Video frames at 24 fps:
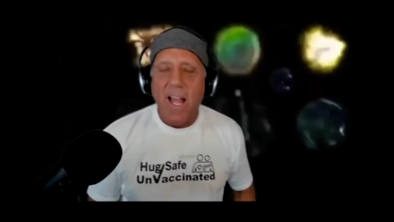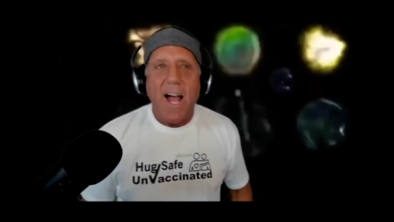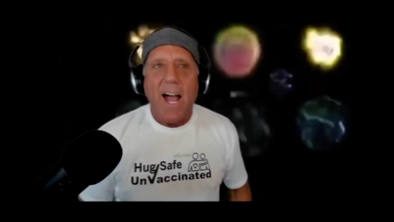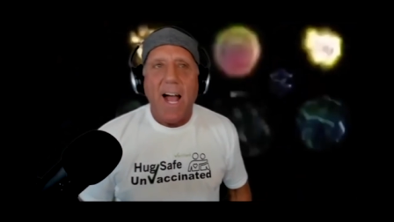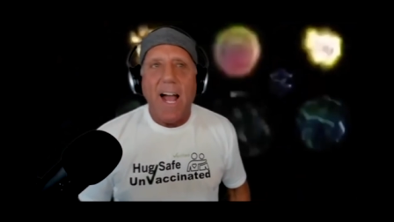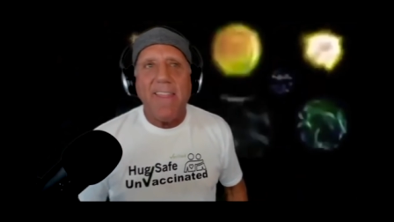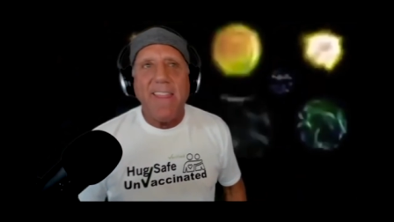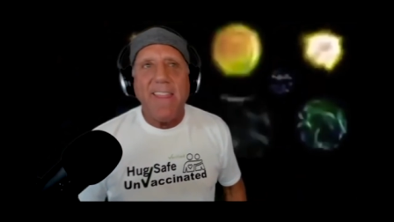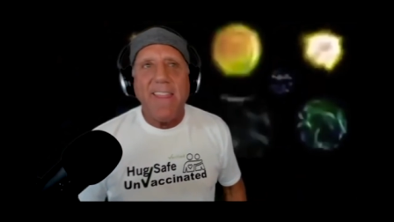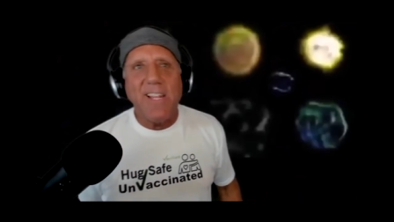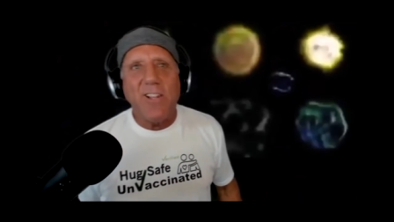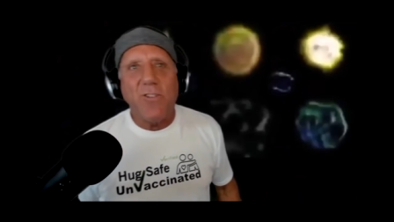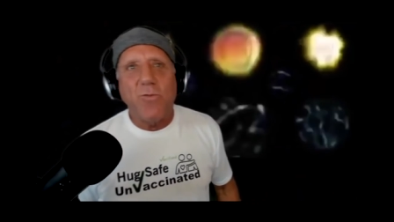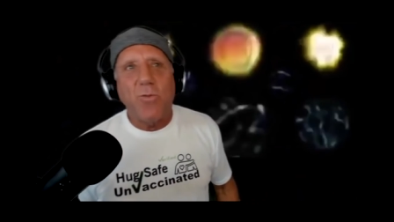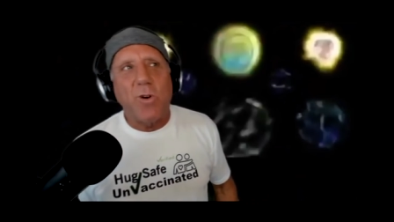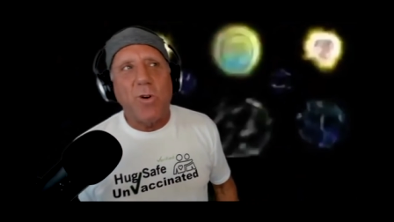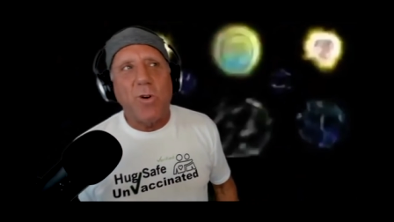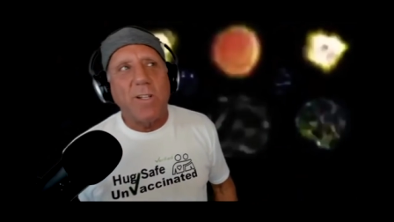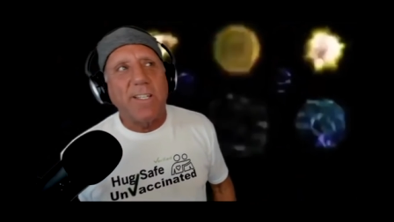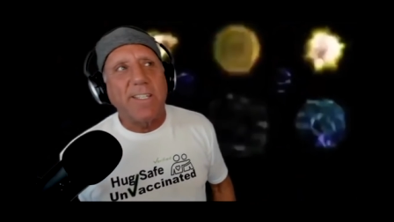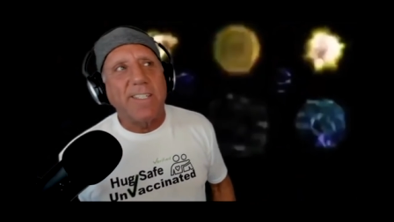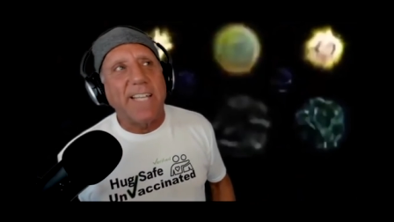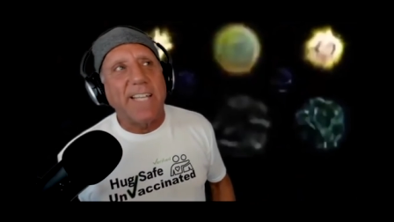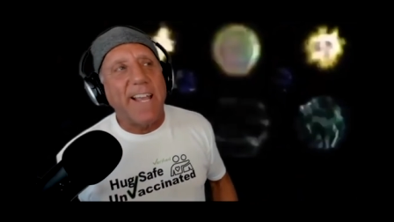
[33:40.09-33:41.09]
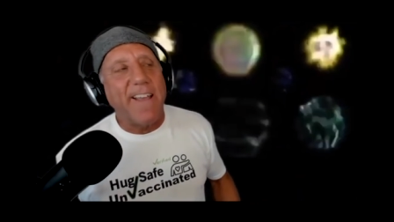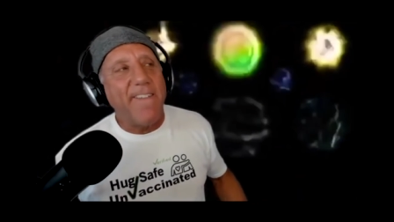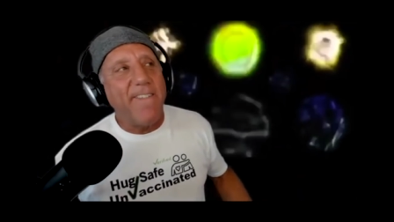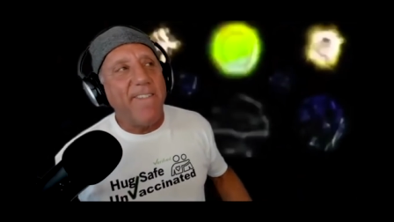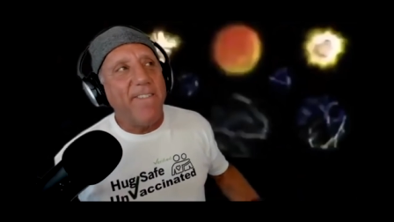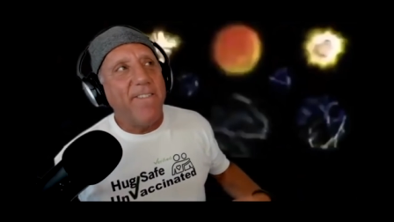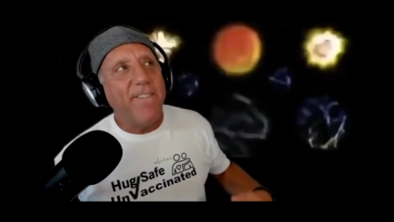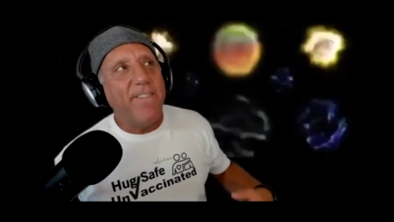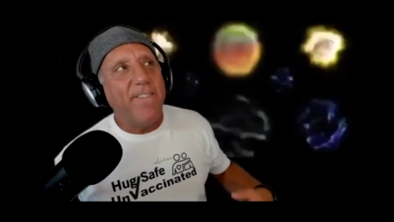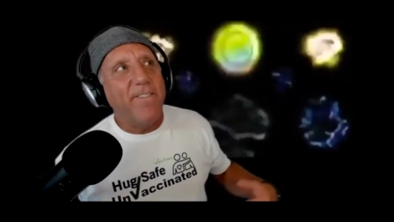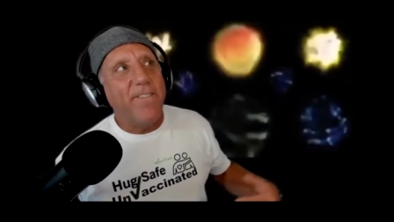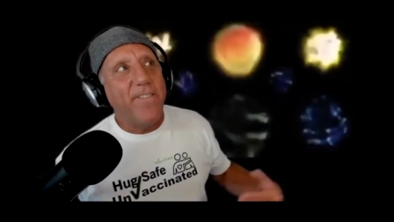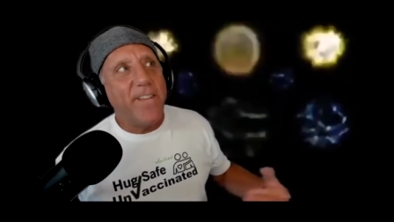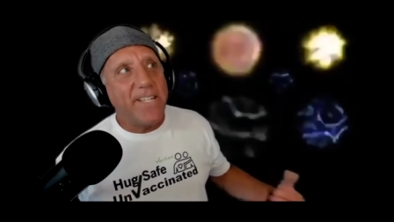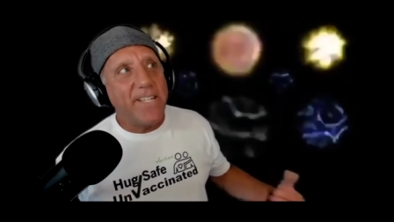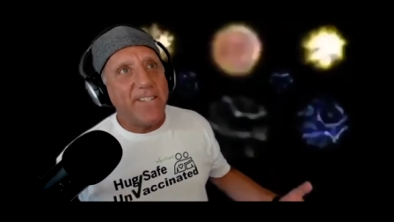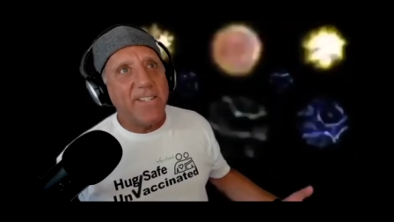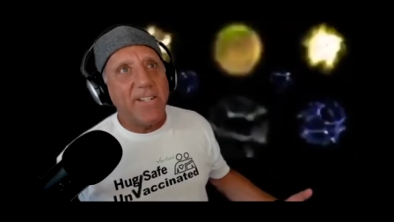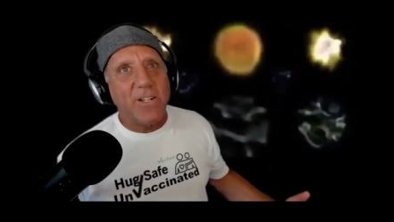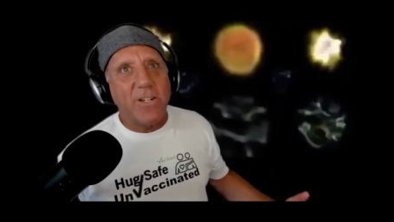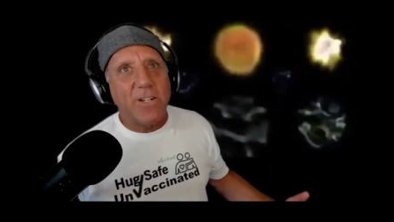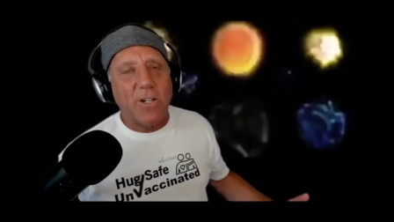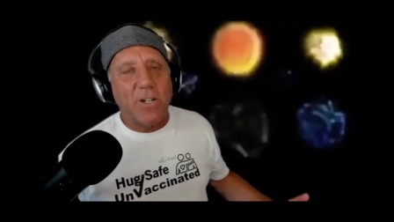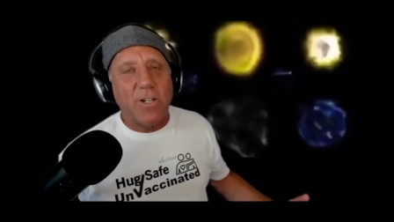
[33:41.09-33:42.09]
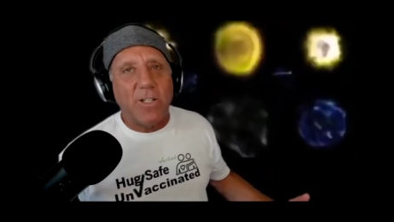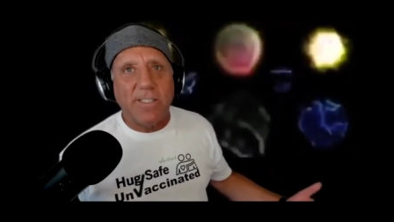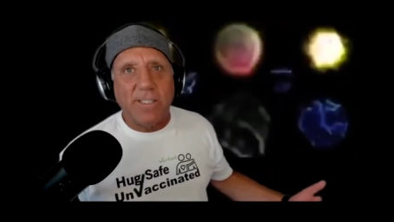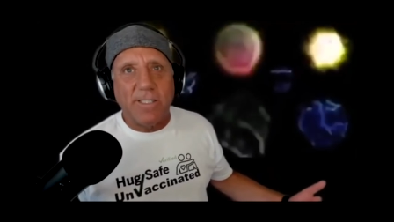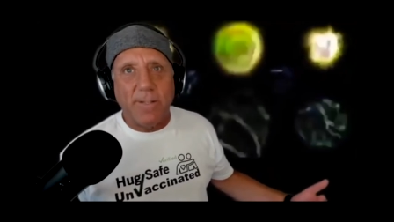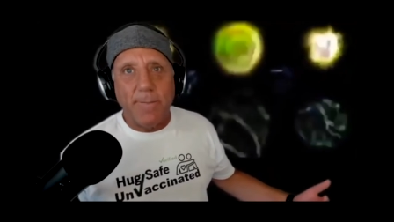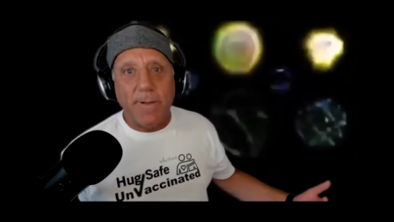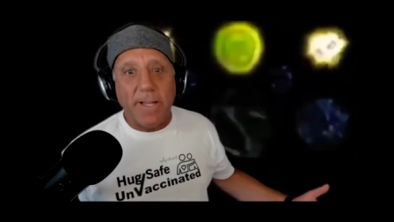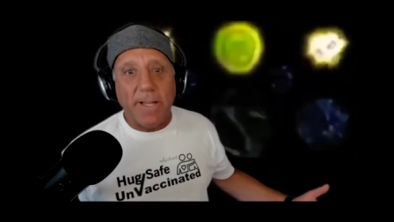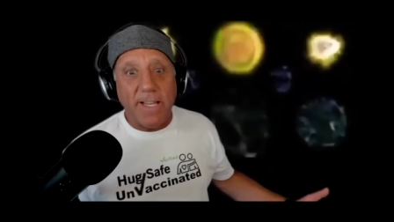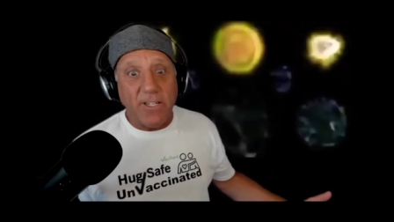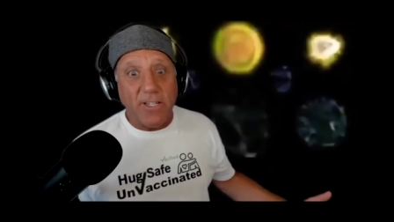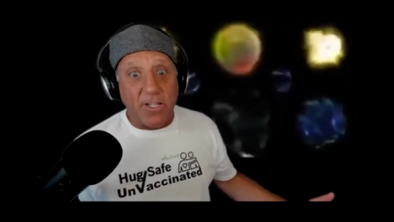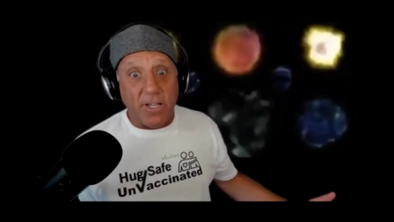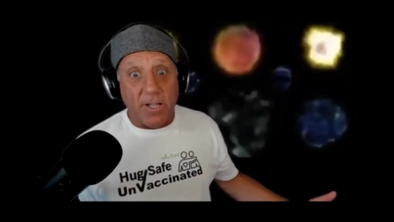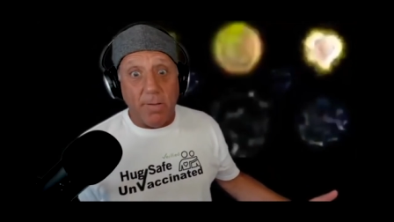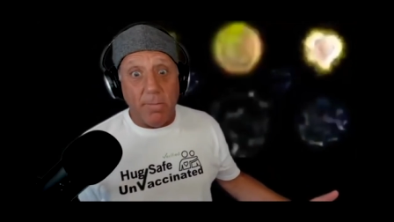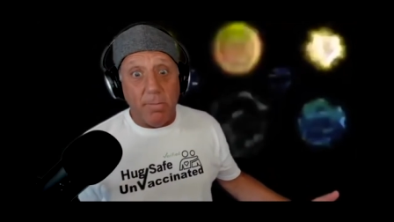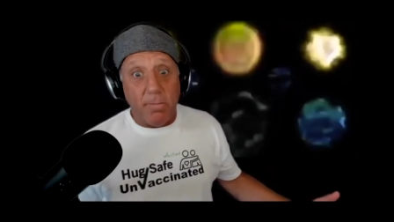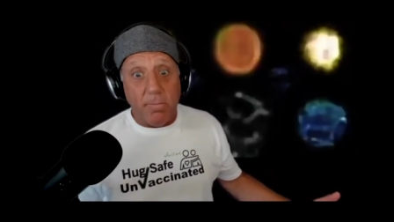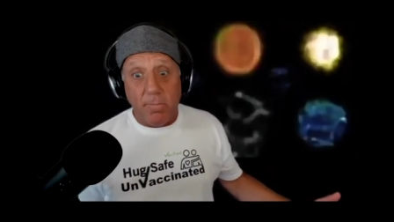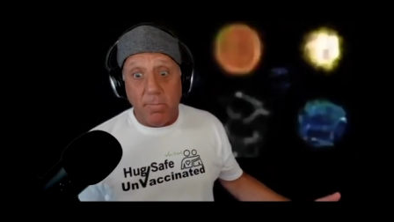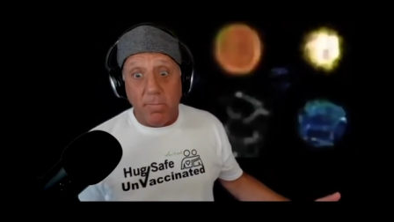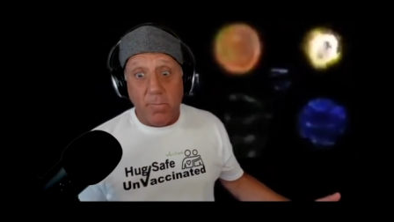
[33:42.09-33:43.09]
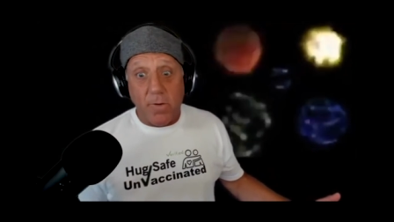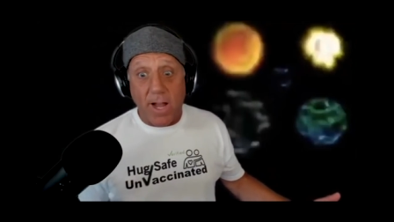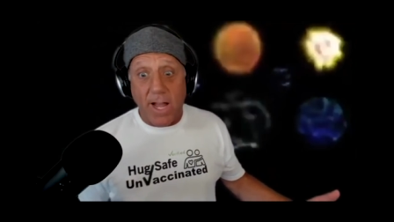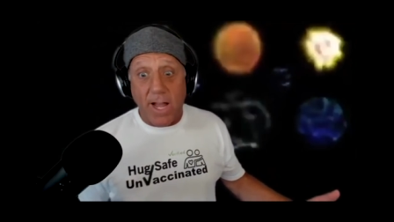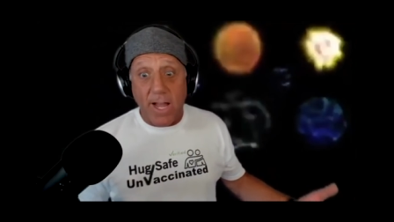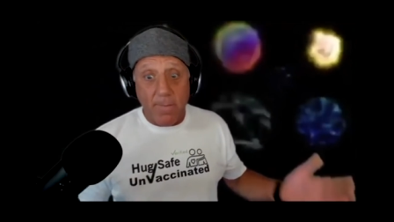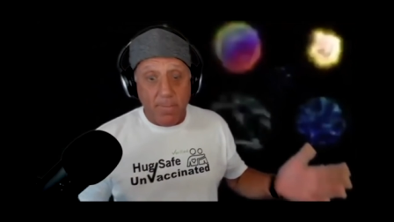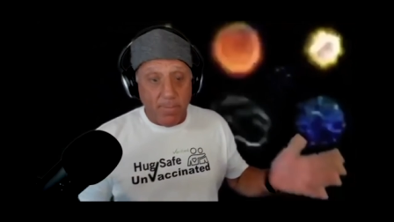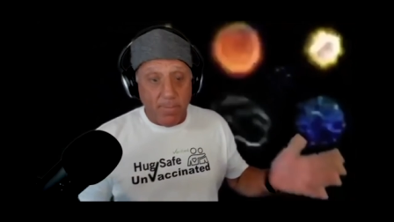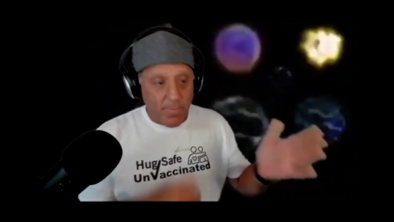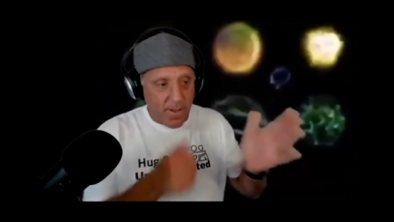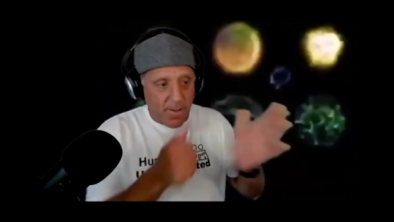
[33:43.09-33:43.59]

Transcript: I think this world is a physical simulation, right?